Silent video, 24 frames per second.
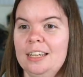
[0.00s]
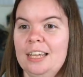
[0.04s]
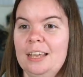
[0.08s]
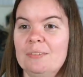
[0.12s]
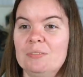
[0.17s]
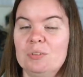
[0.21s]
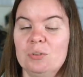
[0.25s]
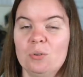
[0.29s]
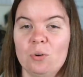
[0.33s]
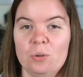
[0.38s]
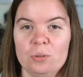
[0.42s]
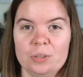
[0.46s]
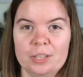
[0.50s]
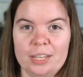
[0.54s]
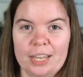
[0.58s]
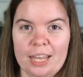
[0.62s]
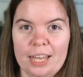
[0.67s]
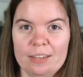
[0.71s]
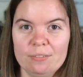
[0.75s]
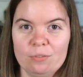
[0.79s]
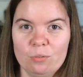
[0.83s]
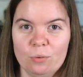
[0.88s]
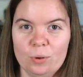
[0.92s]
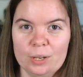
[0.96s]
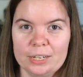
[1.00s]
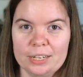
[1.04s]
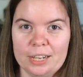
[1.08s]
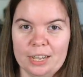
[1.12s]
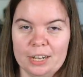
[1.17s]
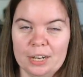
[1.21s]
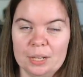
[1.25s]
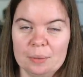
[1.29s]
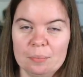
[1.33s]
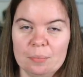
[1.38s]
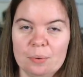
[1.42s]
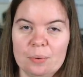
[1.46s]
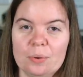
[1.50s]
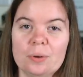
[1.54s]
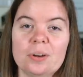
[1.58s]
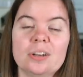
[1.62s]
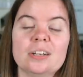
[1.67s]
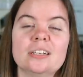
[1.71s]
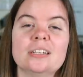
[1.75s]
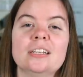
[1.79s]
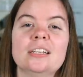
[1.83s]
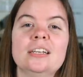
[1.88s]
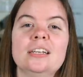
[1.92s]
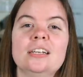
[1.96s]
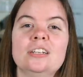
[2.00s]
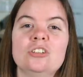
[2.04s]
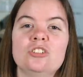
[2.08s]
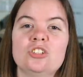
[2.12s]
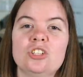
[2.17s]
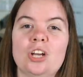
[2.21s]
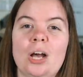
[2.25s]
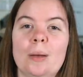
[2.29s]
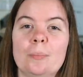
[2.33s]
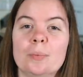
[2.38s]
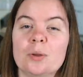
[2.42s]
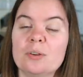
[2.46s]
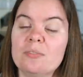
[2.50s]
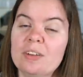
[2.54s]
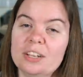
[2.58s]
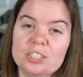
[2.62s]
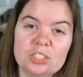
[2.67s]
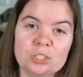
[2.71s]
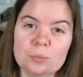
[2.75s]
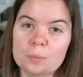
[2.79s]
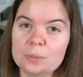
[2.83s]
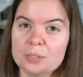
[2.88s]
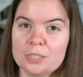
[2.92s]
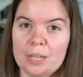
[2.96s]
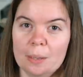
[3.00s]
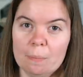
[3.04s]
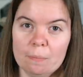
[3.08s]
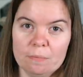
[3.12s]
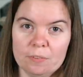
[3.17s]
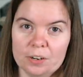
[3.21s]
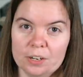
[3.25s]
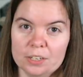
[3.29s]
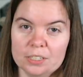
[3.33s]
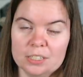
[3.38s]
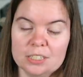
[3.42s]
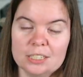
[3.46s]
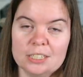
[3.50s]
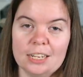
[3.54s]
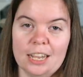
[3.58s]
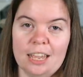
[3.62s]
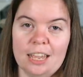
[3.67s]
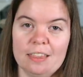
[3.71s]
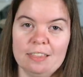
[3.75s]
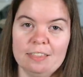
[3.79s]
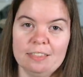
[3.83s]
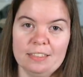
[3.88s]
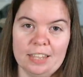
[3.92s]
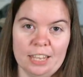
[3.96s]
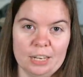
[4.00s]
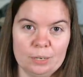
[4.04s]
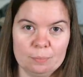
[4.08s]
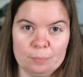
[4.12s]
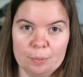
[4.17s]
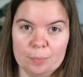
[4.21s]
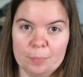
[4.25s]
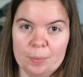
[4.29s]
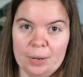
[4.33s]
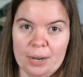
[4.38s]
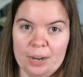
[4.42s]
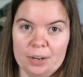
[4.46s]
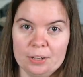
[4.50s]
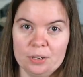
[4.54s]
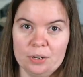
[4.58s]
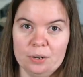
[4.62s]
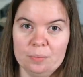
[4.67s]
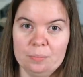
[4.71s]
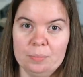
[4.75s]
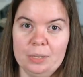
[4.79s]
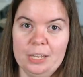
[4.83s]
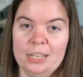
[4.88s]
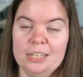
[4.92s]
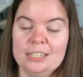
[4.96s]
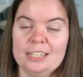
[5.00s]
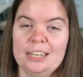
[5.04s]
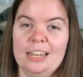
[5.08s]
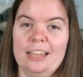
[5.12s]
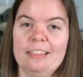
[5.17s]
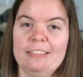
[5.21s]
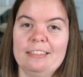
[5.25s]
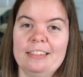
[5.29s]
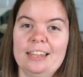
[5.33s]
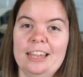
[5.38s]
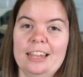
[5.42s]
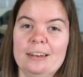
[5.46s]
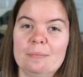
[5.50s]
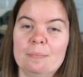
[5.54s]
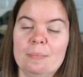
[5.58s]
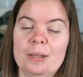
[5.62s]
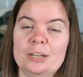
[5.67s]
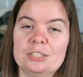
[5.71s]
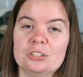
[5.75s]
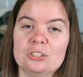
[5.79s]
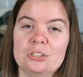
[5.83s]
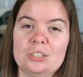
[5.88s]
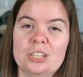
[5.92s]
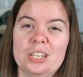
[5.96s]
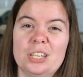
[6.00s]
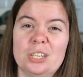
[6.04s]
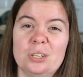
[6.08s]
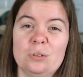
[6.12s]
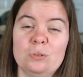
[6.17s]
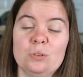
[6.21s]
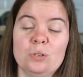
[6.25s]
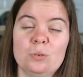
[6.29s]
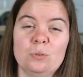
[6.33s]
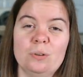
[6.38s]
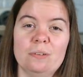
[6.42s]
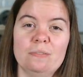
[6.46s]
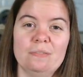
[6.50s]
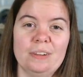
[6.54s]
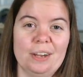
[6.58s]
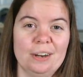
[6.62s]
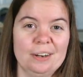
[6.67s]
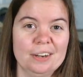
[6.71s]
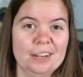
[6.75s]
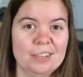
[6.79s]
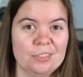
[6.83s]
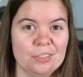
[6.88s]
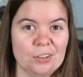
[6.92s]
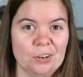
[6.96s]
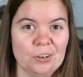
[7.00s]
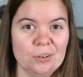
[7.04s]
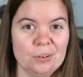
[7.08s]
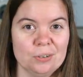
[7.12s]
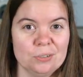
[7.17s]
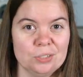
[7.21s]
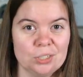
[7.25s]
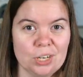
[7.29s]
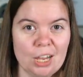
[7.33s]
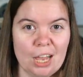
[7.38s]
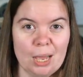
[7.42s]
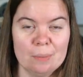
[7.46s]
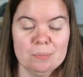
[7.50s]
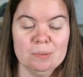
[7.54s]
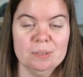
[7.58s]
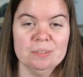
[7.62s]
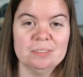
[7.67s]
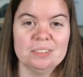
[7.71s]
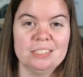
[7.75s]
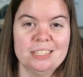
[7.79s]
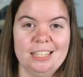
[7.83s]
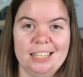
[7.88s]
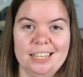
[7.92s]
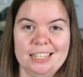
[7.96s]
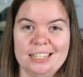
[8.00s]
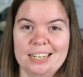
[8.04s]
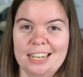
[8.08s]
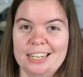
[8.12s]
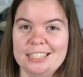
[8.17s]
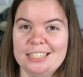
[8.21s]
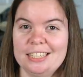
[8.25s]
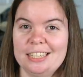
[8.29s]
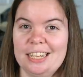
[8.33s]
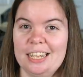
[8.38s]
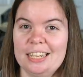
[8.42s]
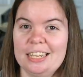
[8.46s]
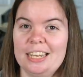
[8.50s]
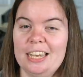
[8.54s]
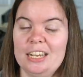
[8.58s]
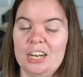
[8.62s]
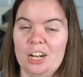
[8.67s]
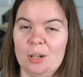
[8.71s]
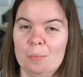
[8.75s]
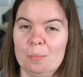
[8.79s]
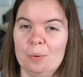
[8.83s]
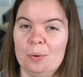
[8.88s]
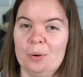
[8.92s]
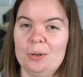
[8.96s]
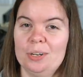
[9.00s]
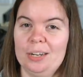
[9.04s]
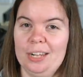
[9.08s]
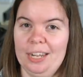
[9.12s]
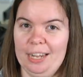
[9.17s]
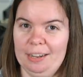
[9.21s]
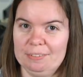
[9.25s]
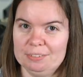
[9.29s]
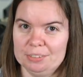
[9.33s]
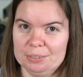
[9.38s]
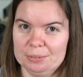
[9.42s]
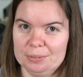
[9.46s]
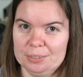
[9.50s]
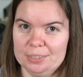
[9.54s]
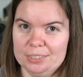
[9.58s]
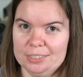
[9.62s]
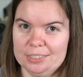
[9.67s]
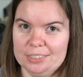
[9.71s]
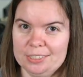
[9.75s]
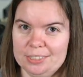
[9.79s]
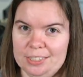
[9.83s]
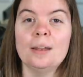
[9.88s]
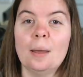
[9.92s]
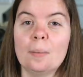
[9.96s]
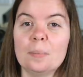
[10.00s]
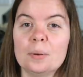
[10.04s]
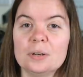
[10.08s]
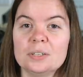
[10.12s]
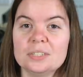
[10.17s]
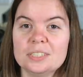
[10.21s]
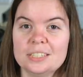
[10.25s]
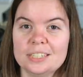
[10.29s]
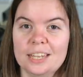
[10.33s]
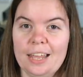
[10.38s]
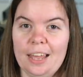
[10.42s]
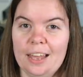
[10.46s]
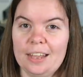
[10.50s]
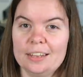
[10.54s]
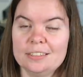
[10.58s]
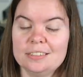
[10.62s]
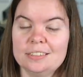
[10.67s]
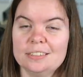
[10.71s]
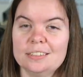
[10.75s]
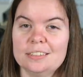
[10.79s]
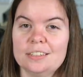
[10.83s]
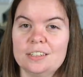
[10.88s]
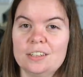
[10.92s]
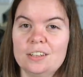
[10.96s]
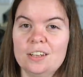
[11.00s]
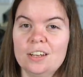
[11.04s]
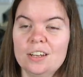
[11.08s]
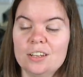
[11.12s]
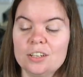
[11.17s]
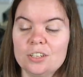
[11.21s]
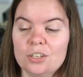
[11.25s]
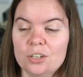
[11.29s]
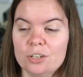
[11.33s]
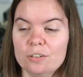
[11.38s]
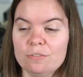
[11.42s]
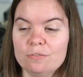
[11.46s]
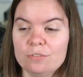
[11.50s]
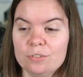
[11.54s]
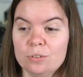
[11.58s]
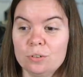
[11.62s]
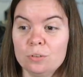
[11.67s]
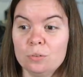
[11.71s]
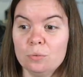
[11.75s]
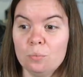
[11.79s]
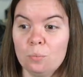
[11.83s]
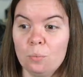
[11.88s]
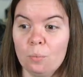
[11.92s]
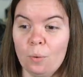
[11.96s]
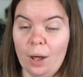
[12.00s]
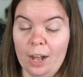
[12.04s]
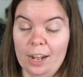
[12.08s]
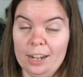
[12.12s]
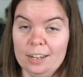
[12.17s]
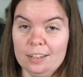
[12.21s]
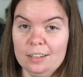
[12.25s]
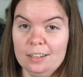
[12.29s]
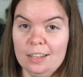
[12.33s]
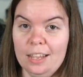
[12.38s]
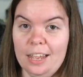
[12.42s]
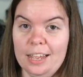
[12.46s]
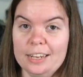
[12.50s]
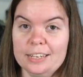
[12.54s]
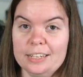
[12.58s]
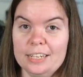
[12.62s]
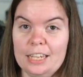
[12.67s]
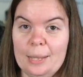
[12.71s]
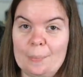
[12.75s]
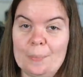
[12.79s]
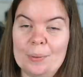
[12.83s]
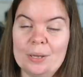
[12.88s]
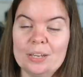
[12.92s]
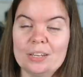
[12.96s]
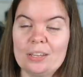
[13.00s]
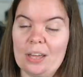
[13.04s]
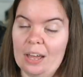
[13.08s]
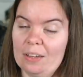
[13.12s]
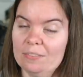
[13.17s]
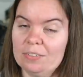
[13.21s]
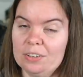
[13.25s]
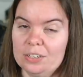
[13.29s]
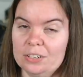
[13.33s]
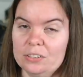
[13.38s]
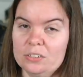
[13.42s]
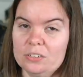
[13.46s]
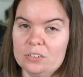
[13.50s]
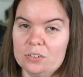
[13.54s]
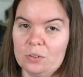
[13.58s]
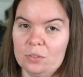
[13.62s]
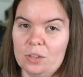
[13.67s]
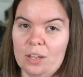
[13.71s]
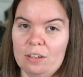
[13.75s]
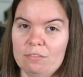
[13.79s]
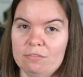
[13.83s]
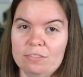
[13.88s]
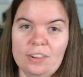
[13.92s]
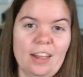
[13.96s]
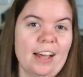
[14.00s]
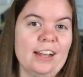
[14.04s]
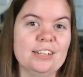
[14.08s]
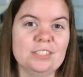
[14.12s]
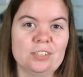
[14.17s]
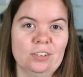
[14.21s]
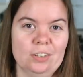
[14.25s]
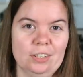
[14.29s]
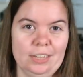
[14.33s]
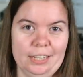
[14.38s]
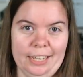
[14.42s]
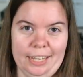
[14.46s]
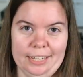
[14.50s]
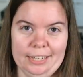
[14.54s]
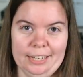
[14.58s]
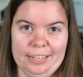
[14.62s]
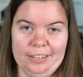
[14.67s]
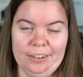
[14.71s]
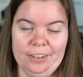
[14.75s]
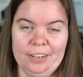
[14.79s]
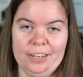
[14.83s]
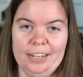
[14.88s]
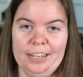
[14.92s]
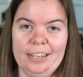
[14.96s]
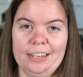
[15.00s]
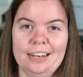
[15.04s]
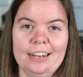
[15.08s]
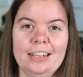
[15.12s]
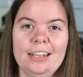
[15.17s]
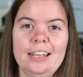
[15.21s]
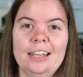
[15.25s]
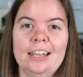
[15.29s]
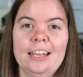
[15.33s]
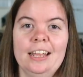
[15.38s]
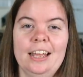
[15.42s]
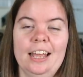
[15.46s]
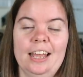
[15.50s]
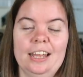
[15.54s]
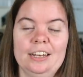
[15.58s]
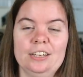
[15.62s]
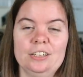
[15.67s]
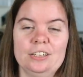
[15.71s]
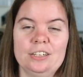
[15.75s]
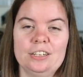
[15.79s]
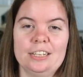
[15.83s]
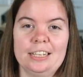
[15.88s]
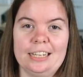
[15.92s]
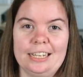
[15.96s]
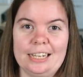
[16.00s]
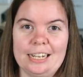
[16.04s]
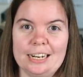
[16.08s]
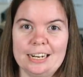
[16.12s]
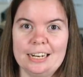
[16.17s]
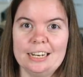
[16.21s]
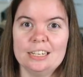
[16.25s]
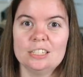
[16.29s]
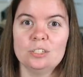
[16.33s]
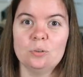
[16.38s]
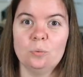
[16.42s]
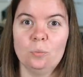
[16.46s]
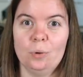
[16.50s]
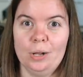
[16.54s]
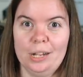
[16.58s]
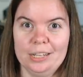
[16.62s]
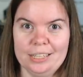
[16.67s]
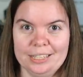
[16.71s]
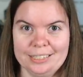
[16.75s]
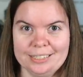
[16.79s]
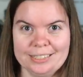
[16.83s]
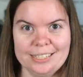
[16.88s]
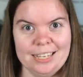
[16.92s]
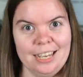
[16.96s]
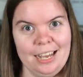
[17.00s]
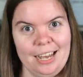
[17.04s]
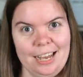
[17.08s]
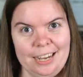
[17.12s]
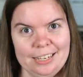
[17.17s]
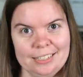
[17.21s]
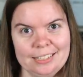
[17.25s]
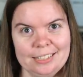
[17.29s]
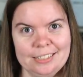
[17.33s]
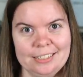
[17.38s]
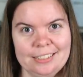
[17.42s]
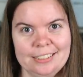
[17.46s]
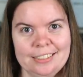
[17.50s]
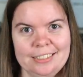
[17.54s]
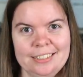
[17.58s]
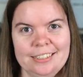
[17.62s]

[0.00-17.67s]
If you only have one cutting board, chop your vegetables up first and then prepare your meat, and then make sure that you do a very thorough job of sanitizing that cutting board afterwards. Number six, cook your food well and keep it covered so that flies aren't landing on it, and eat it while it's hot.